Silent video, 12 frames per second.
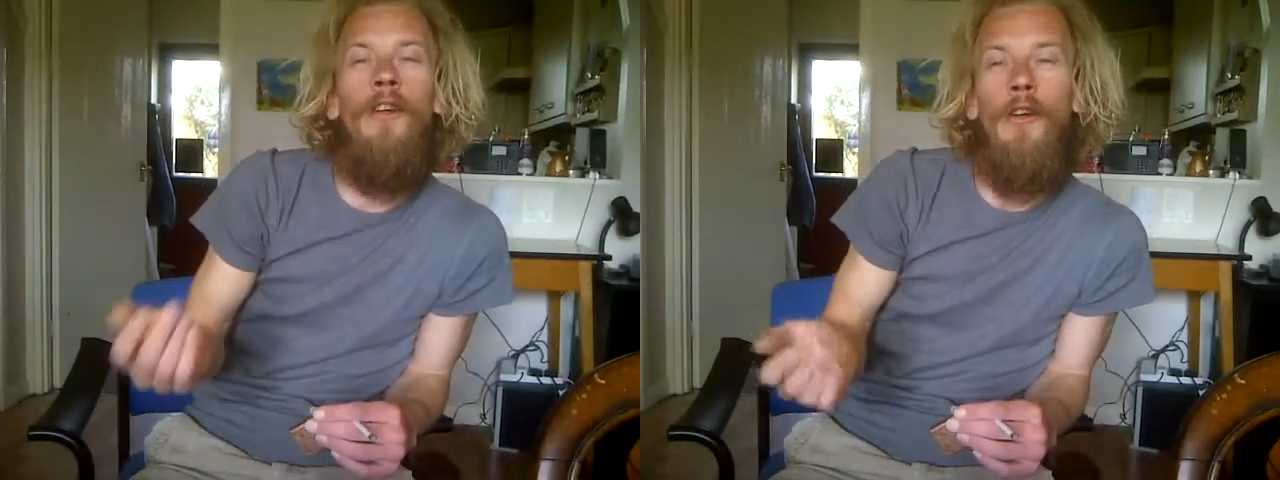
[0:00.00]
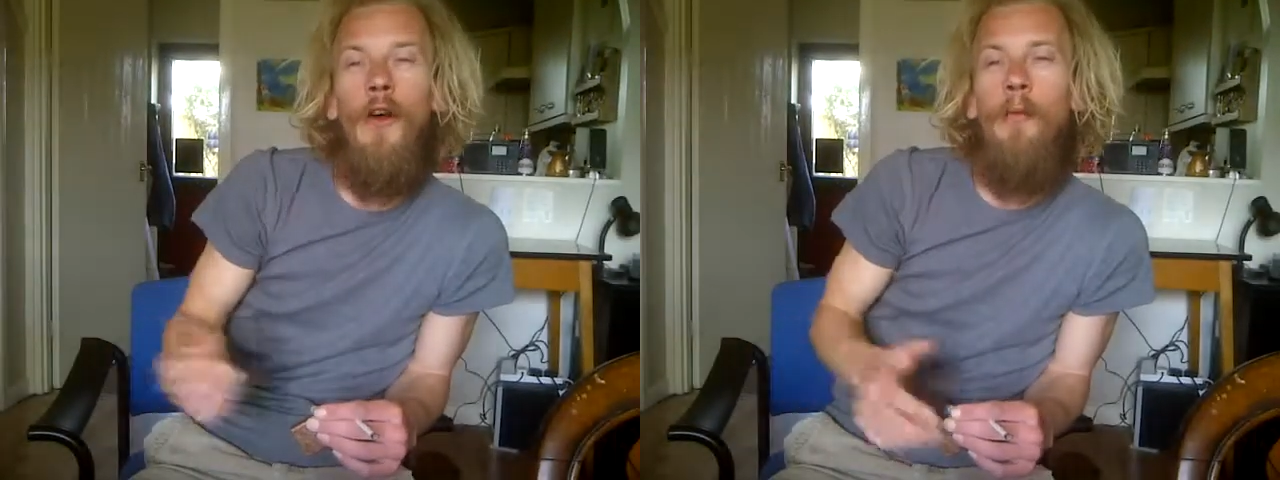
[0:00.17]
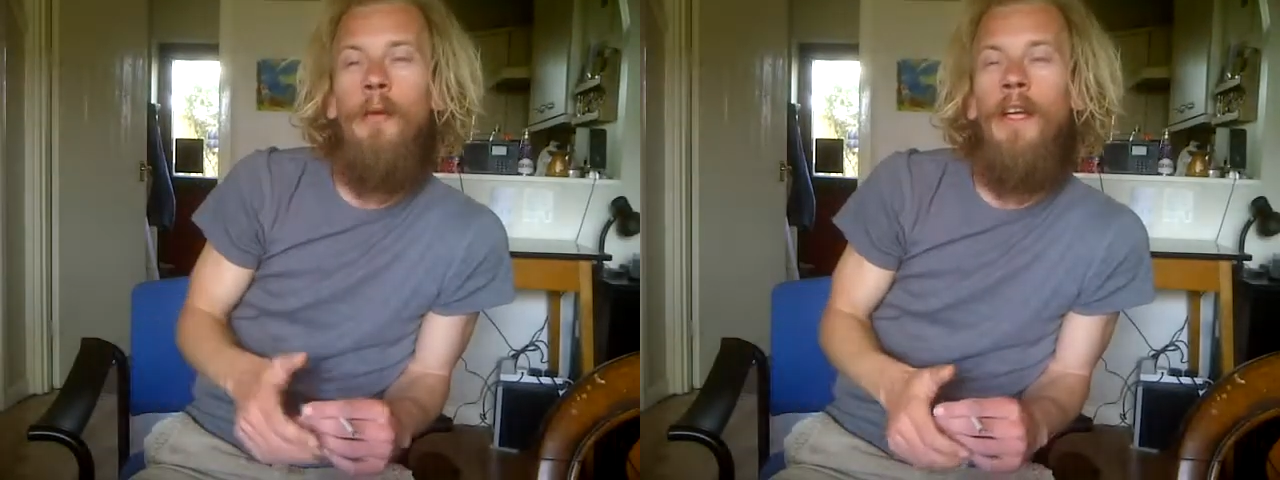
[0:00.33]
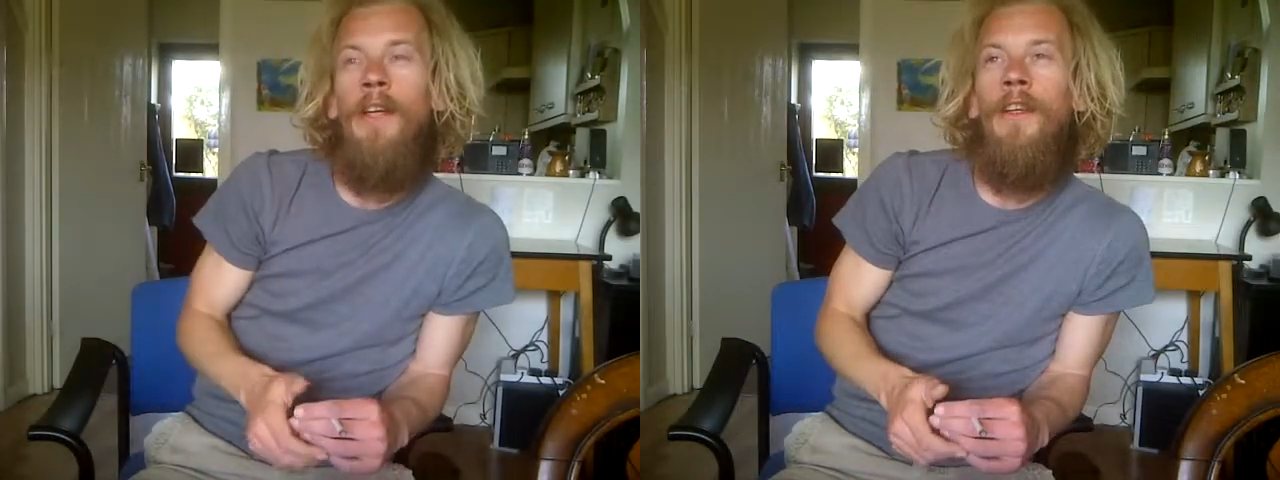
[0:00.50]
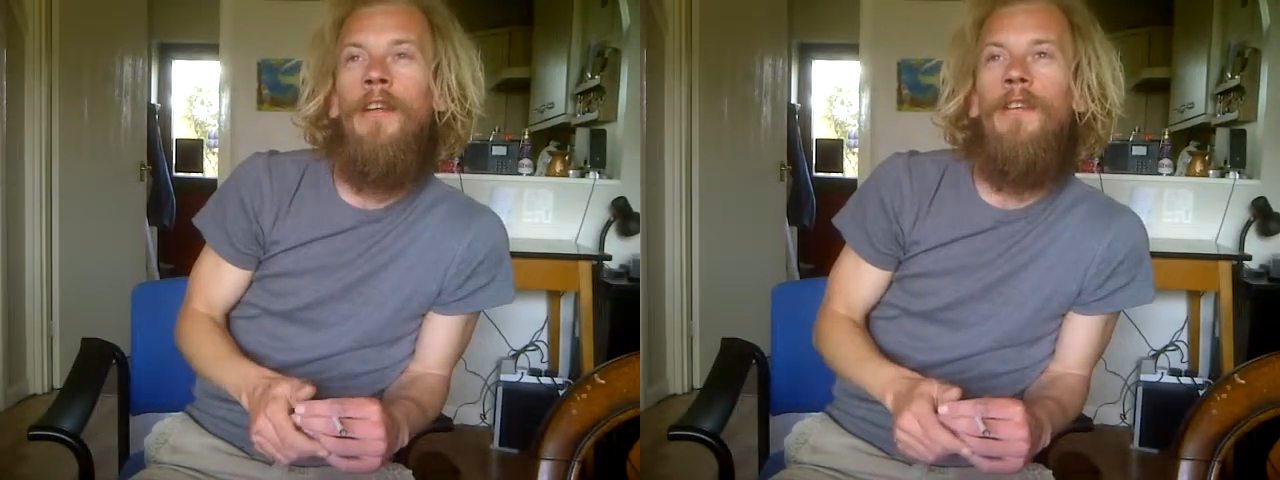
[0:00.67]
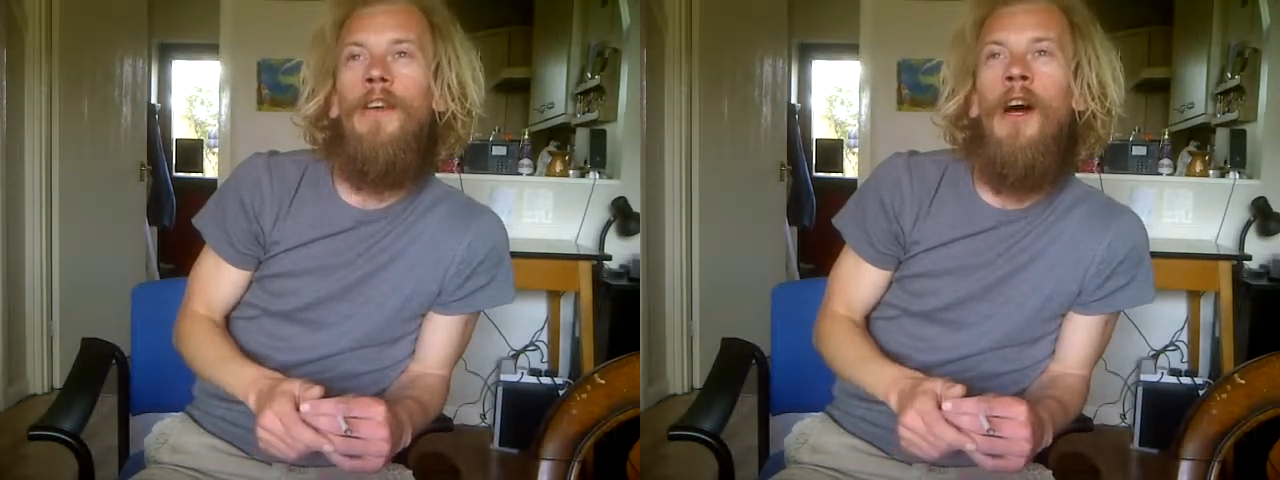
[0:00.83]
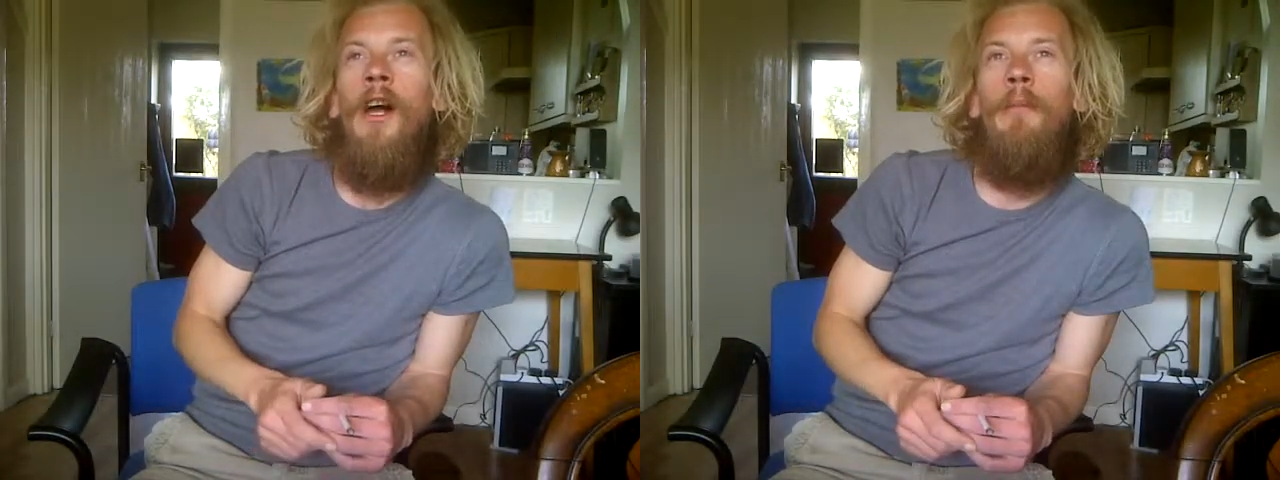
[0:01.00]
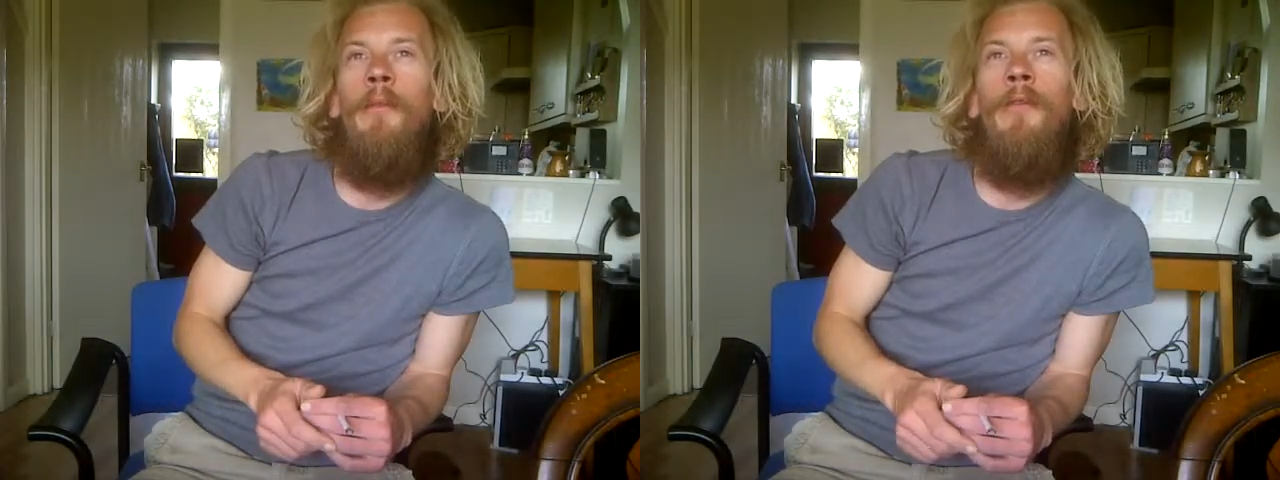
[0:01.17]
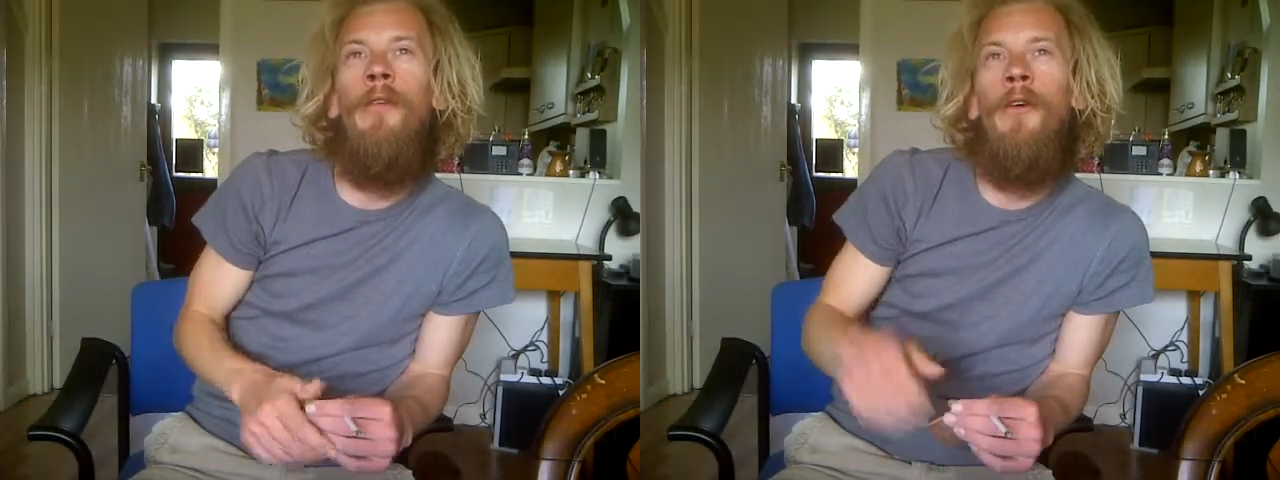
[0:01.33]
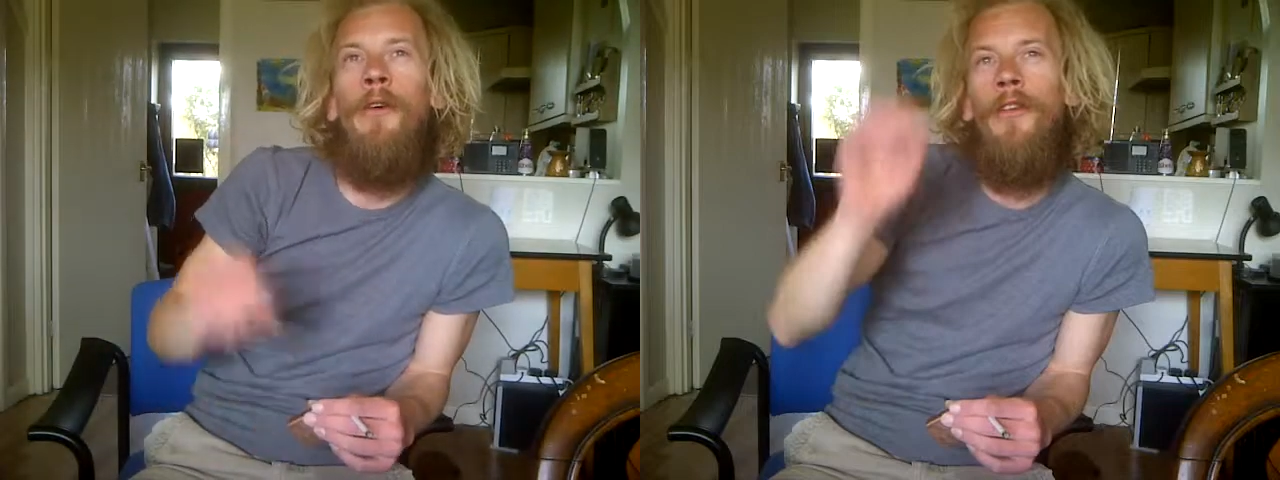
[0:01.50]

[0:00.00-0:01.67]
comet in the sky before?